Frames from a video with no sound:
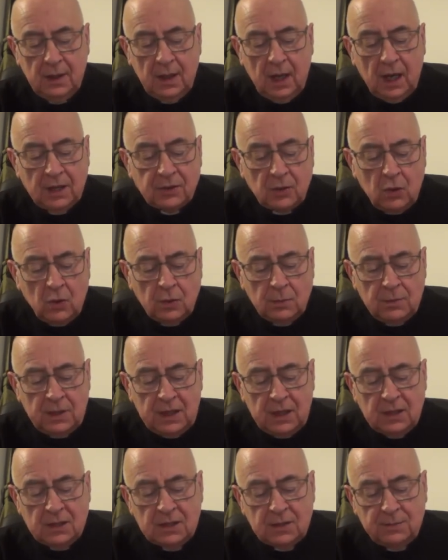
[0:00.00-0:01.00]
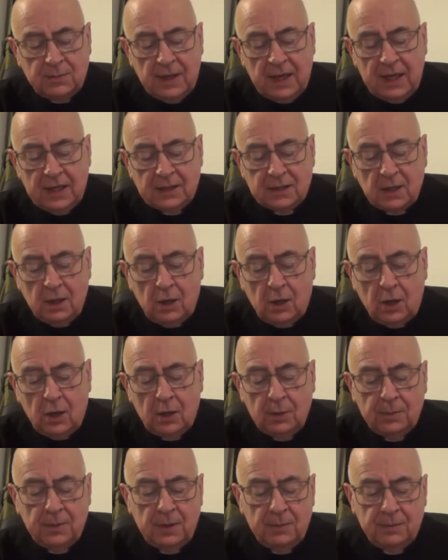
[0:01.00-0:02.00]
I don't mean to paint a
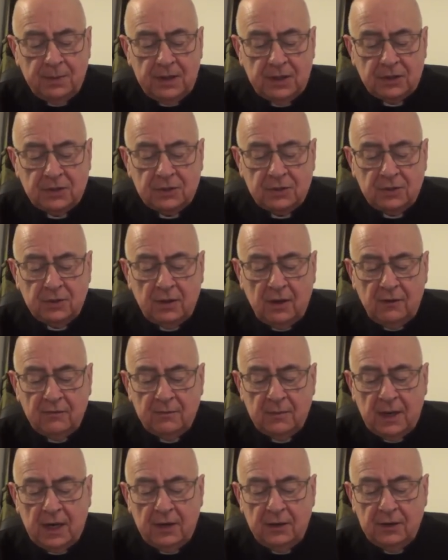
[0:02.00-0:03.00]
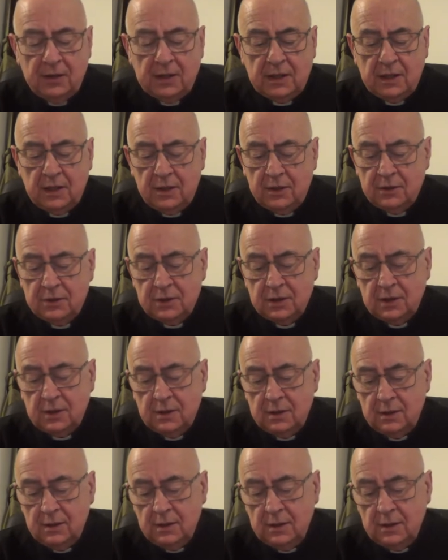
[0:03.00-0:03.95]
horrible picture of married clergy,